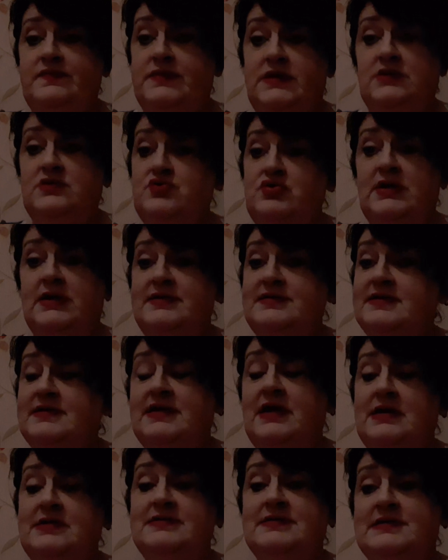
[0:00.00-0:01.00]
they're trying to
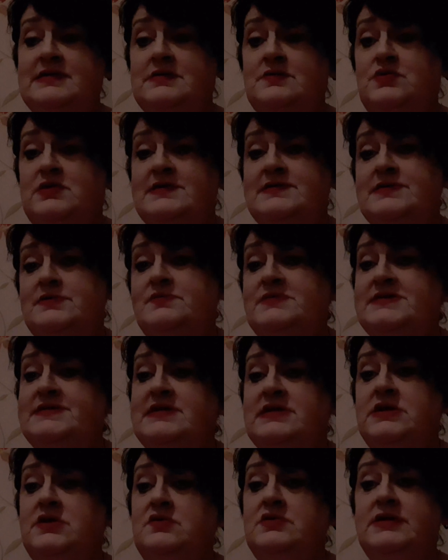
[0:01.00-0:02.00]
cancel Christmas
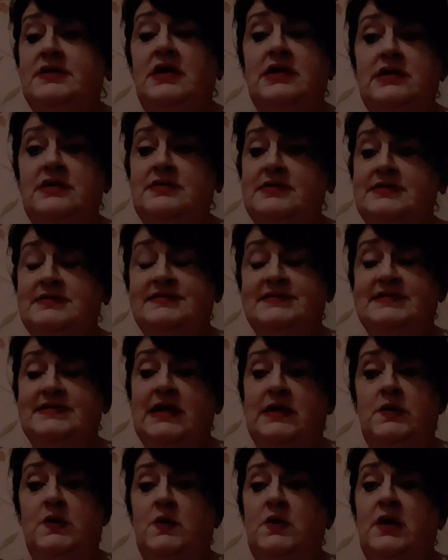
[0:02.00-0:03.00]
here in Ireland
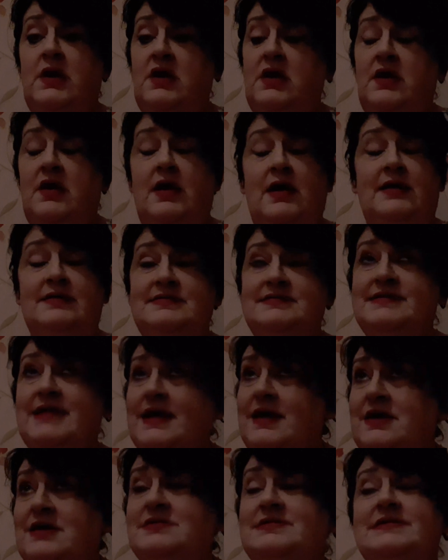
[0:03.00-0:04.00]
now. And
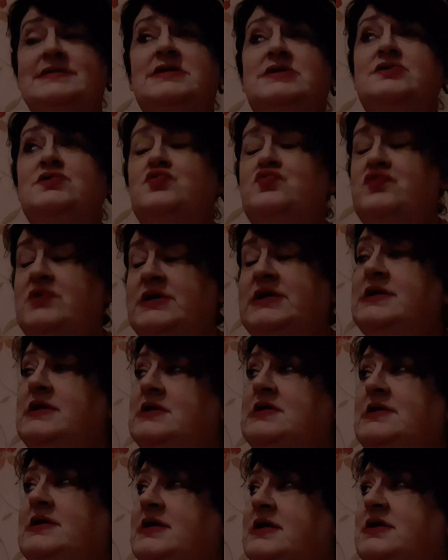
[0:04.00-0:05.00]
that is
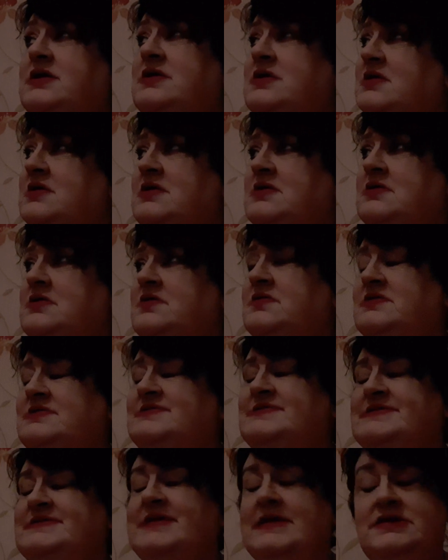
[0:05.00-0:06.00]
really
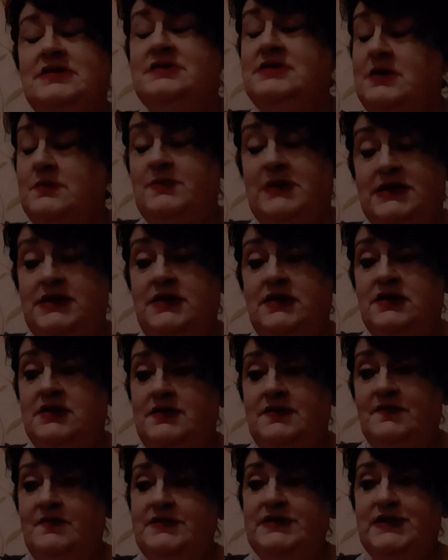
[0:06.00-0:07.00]
sickening me,
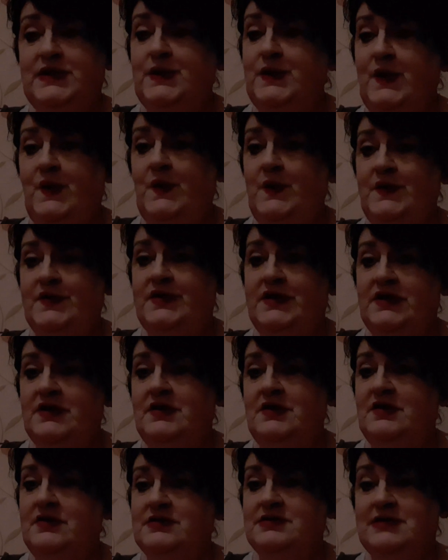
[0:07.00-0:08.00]
you know.
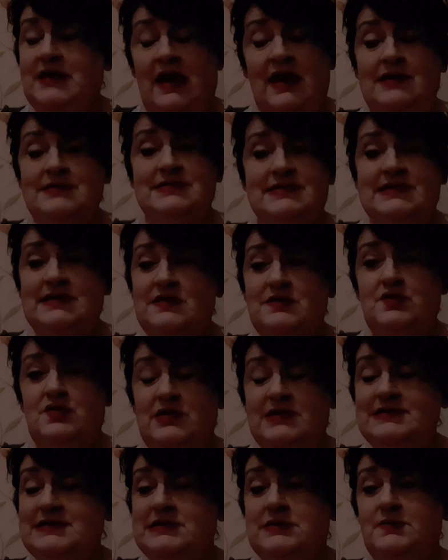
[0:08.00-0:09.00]
Cancel
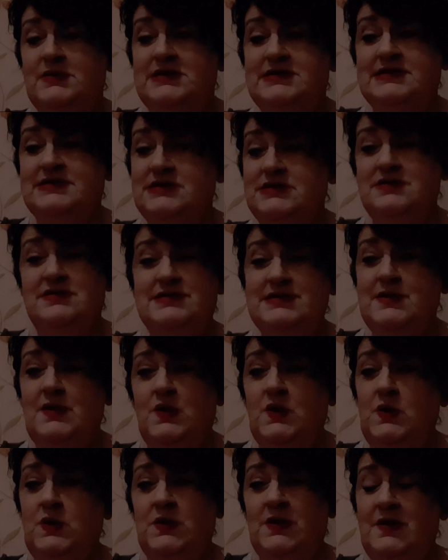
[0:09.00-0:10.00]
Christmas. There's
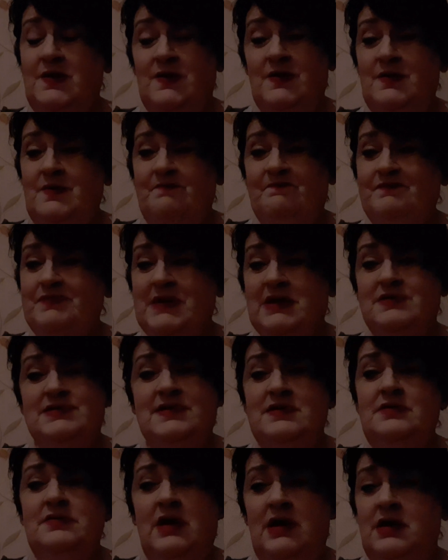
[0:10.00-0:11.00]
no, it's
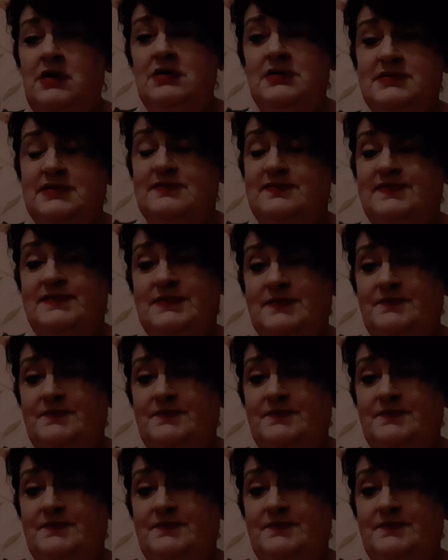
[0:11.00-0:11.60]
unheard of.